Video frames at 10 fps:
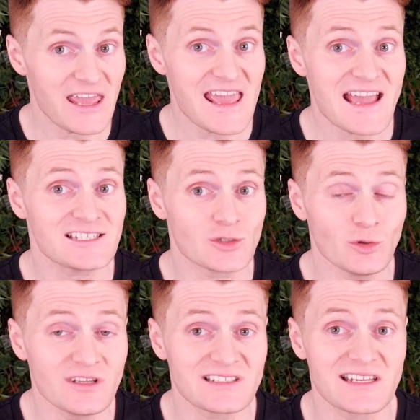EA
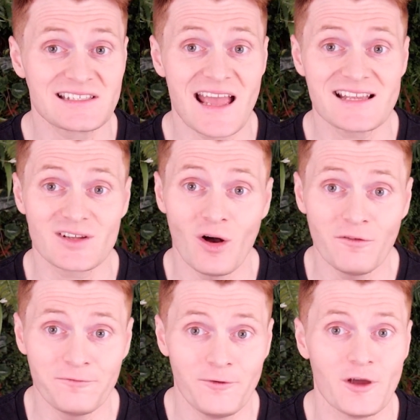saw the success
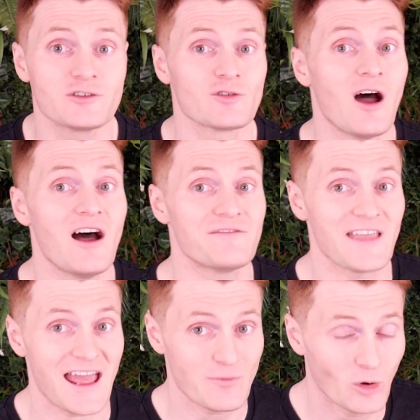of Foot Draft
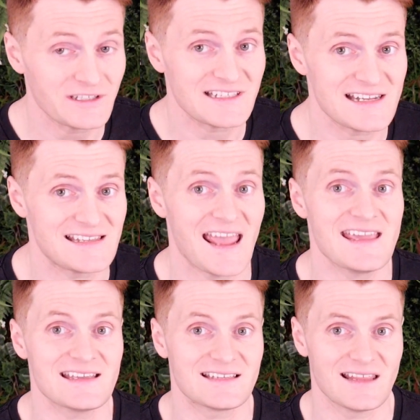and wanted to take it to the